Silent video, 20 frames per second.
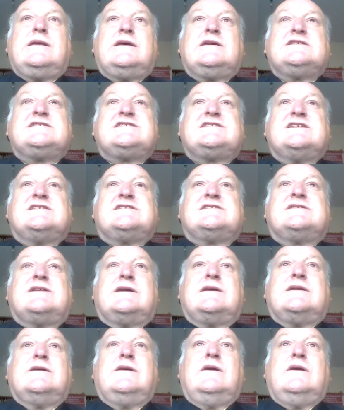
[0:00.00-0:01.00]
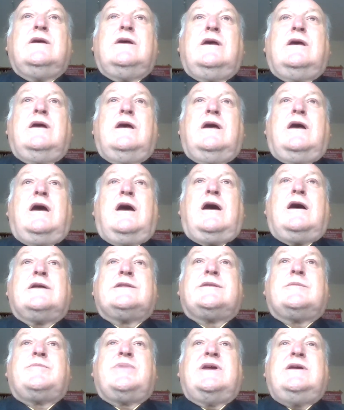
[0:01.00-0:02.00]
assisting
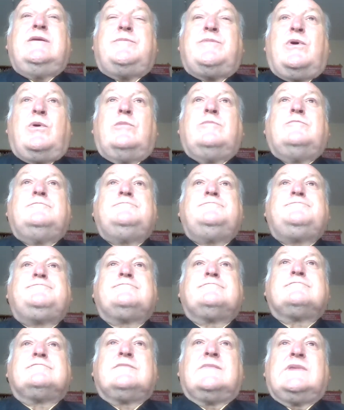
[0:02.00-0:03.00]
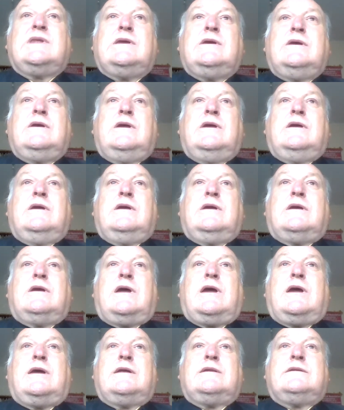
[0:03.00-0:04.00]
the people.
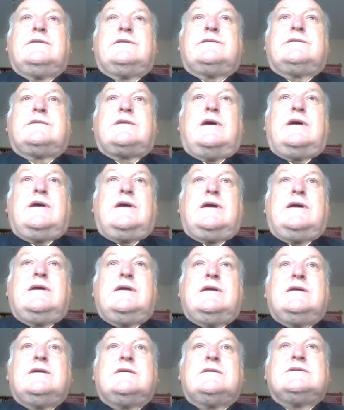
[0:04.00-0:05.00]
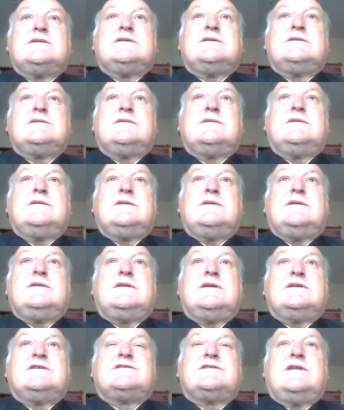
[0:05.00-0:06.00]
And
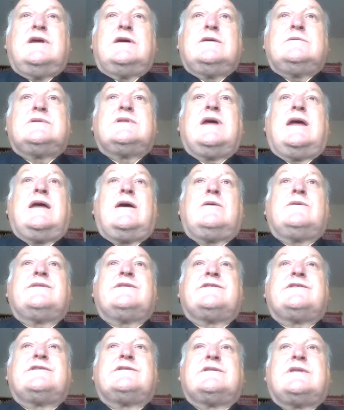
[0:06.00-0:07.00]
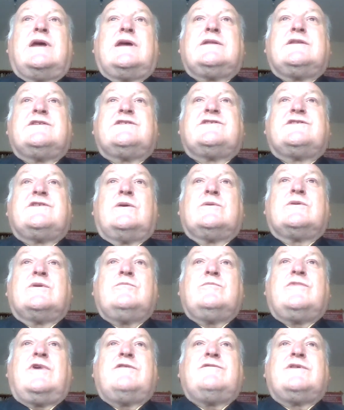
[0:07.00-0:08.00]
there's no doubt that the
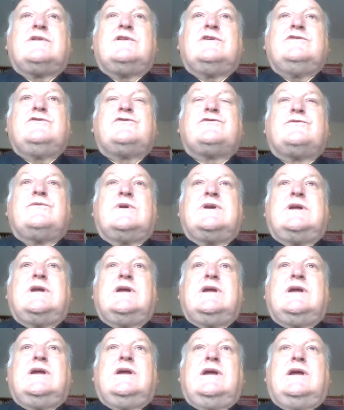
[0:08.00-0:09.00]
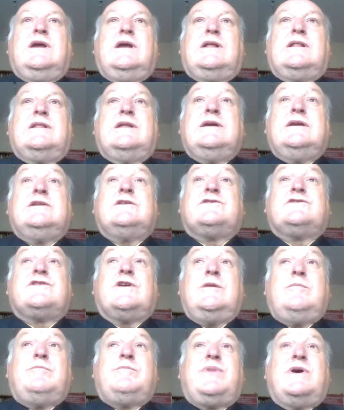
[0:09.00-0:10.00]
Songun revolutionary
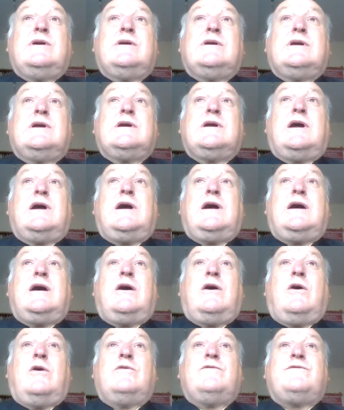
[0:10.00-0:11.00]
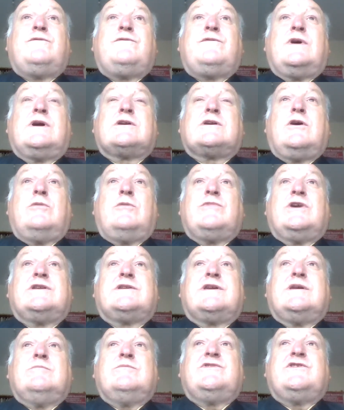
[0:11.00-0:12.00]
leadership of Comrade
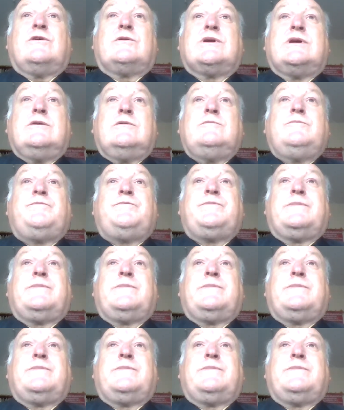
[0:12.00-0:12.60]
Kim Jong-il